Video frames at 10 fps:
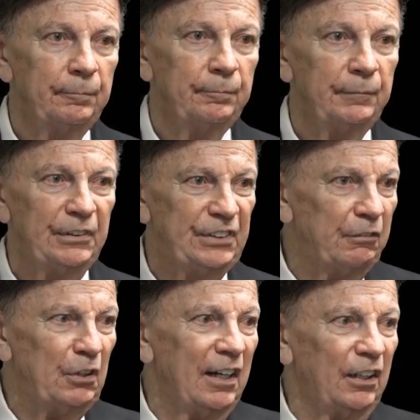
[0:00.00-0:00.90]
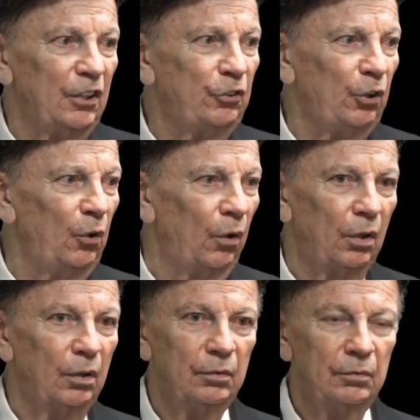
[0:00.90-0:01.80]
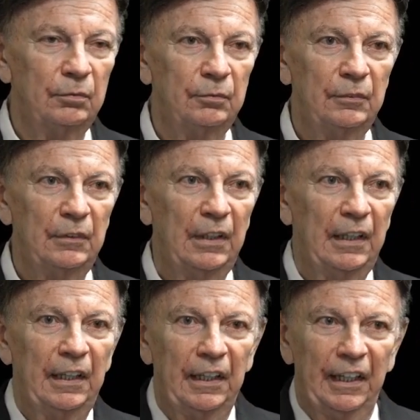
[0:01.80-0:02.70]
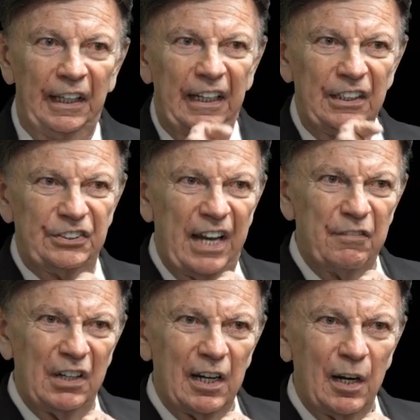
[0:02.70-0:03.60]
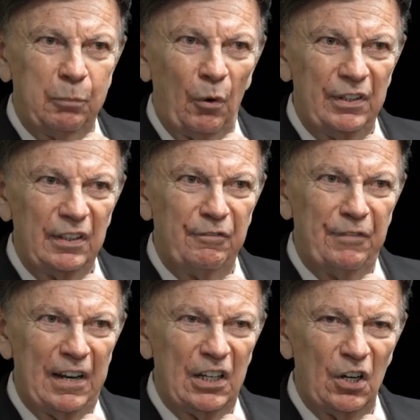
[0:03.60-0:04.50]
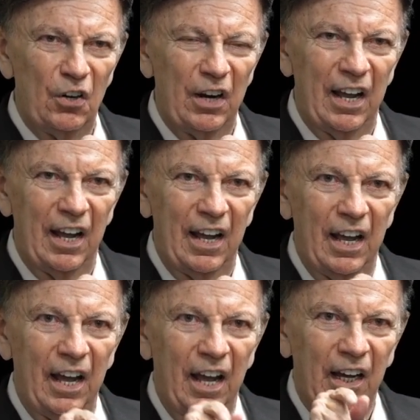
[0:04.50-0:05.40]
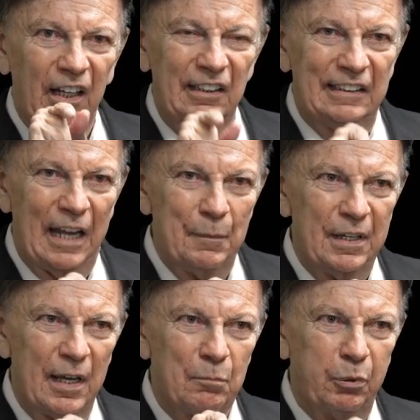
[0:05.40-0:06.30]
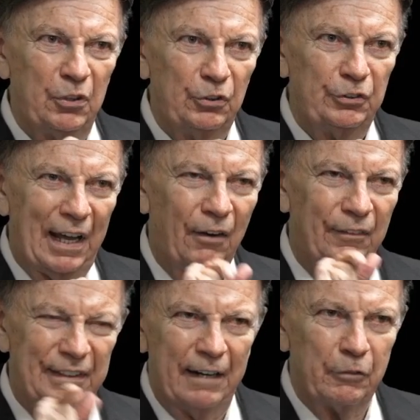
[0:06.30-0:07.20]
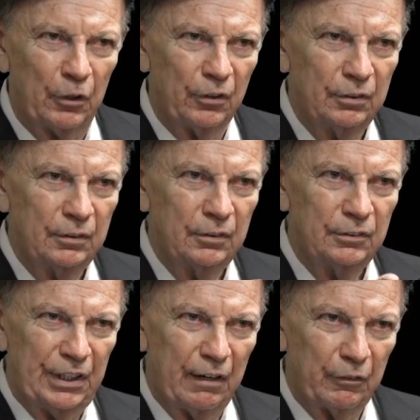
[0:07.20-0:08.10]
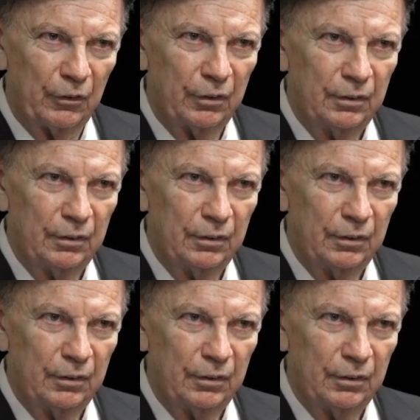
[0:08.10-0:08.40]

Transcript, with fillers: He's never out of control. He's never got a pointed finger condemning and putting you down. Never, never.